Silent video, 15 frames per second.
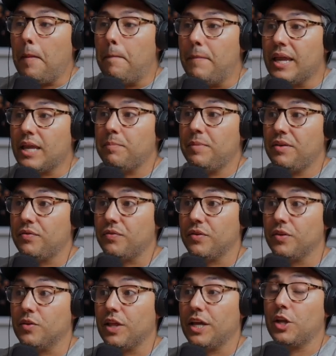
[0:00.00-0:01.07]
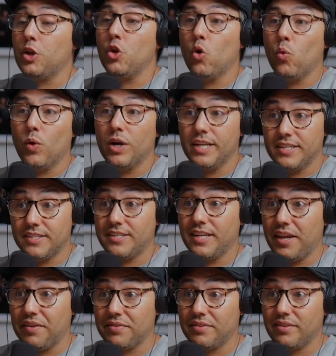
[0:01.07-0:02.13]
Make me feel like no one is
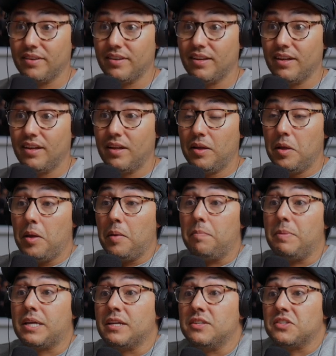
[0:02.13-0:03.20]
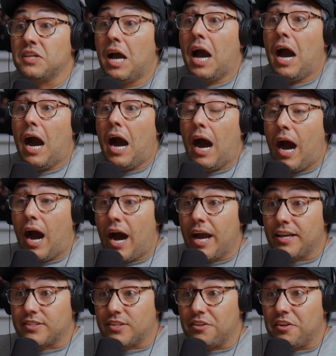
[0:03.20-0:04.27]
safe because
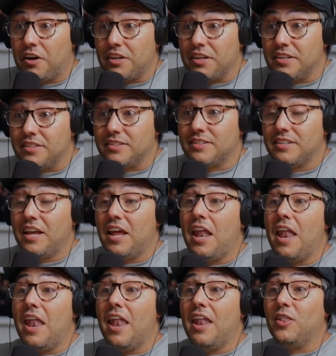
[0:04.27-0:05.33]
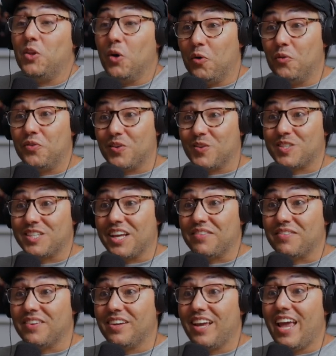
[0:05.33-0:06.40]
I, as an audience, don't feel
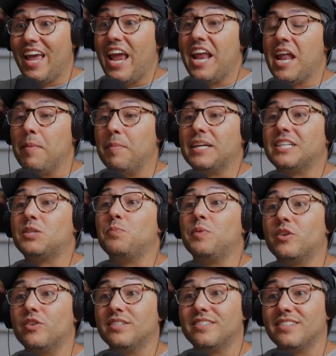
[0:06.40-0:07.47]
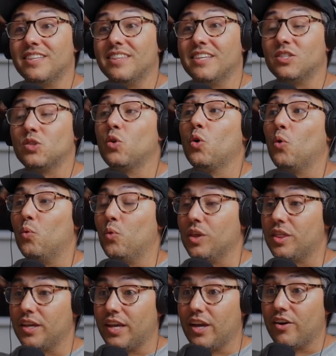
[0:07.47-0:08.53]
safe. And I'm experiencing this
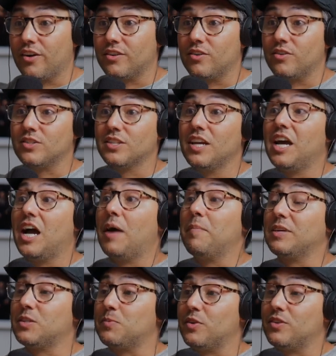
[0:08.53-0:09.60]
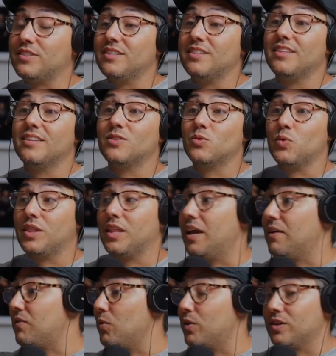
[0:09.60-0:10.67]
with the characters. I'm experiencing this with
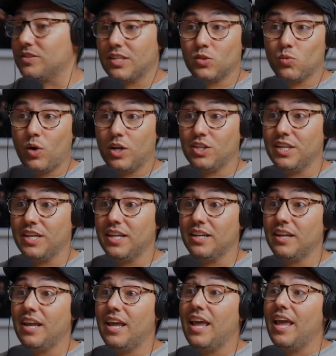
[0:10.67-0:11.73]
everyone else that's watching it.